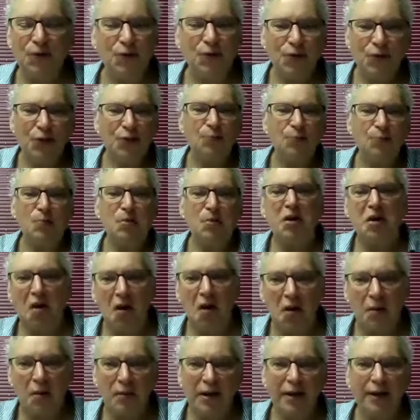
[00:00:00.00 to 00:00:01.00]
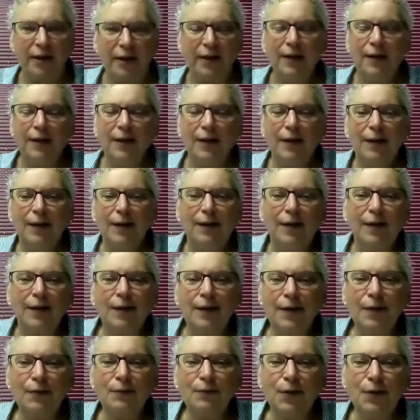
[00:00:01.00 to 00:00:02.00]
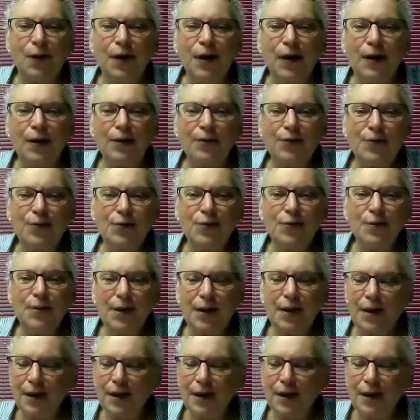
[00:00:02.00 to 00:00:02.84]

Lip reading: It's this big army of gods.